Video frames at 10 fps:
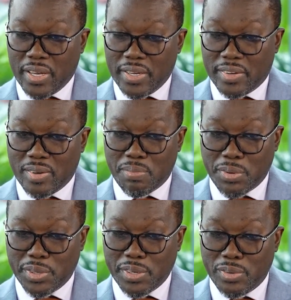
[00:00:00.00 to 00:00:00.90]
it's
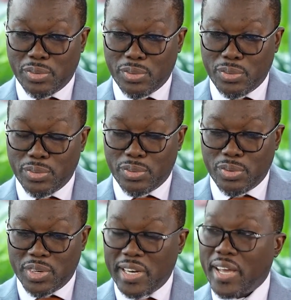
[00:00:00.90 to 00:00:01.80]
important to
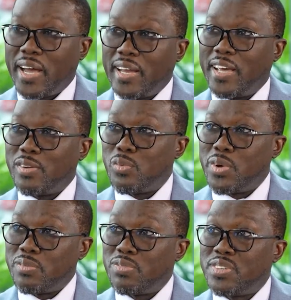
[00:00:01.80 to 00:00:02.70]
really highlight
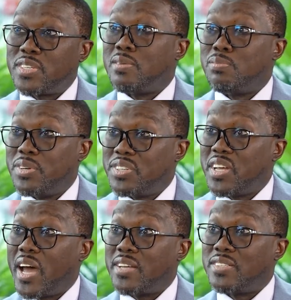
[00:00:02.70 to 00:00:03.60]
what fiscal policy
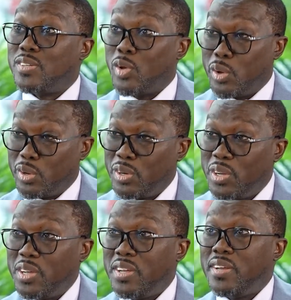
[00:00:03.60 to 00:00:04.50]
has done
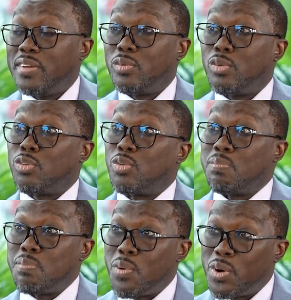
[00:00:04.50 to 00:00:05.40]
to
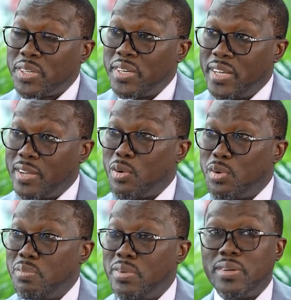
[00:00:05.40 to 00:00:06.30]
support the
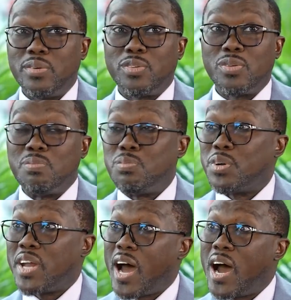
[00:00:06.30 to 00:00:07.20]
economy, to
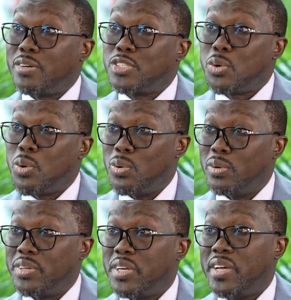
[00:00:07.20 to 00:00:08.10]
support
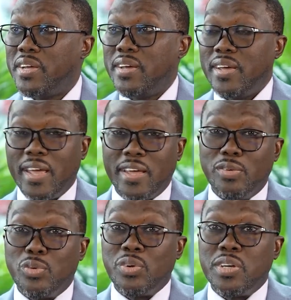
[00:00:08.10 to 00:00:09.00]
household,
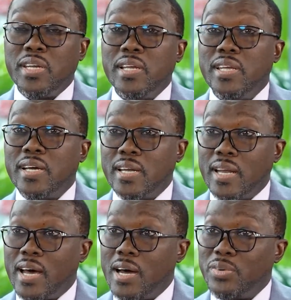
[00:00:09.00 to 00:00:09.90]
and to really
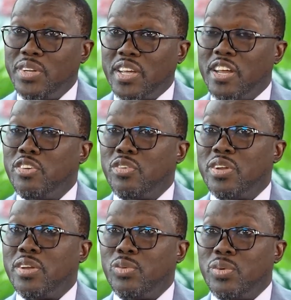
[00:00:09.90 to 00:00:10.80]
allow the
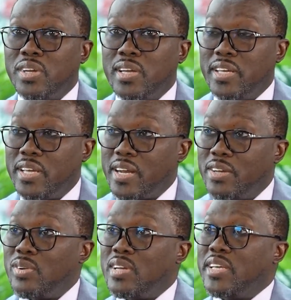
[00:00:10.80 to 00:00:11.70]
country to really
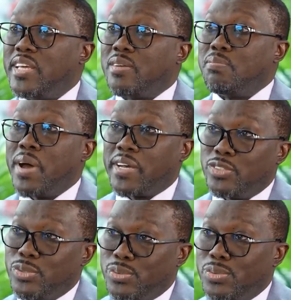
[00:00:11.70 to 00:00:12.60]
gradually get back
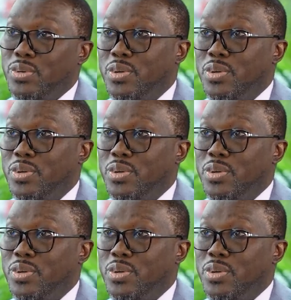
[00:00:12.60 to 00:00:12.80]
to